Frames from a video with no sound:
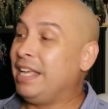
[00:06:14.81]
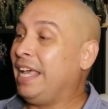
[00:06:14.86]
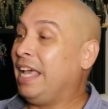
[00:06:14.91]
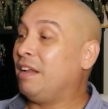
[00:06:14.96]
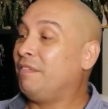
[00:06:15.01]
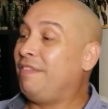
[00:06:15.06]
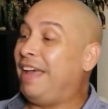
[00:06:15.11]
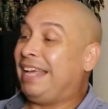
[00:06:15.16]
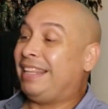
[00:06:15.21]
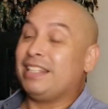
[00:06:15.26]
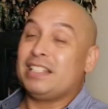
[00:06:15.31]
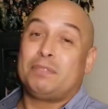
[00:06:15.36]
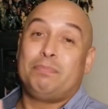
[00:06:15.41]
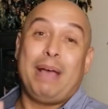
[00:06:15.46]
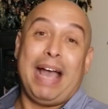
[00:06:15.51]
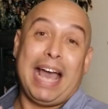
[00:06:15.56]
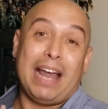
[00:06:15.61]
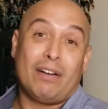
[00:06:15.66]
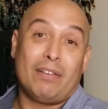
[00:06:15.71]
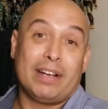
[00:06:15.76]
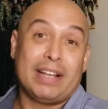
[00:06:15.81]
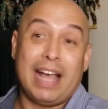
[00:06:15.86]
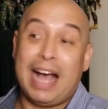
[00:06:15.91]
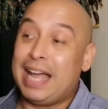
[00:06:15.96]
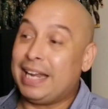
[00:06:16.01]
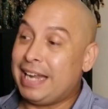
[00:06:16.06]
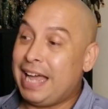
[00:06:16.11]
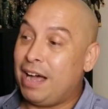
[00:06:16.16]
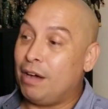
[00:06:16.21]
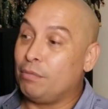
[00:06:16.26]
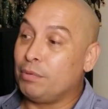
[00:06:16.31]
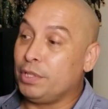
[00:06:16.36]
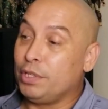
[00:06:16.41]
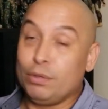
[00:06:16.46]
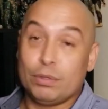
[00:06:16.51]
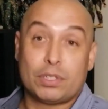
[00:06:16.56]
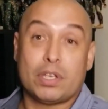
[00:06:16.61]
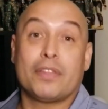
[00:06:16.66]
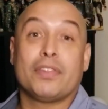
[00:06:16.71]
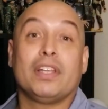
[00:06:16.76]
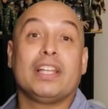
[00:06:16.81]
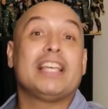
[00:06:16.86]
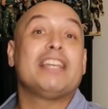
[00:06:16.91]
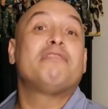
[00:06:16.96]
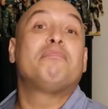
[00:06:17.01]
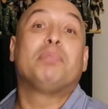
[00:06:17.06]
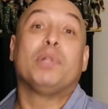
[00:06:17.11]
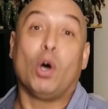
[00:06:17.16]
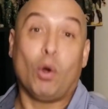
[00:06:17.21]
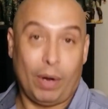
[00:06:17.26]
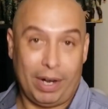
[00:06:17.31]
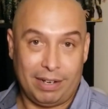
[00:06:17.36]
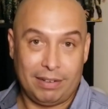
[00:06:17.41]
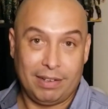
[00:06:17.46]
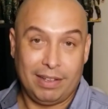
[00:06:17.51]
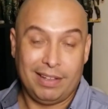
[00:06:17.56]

In fact, this battery I now use on the leaf blower.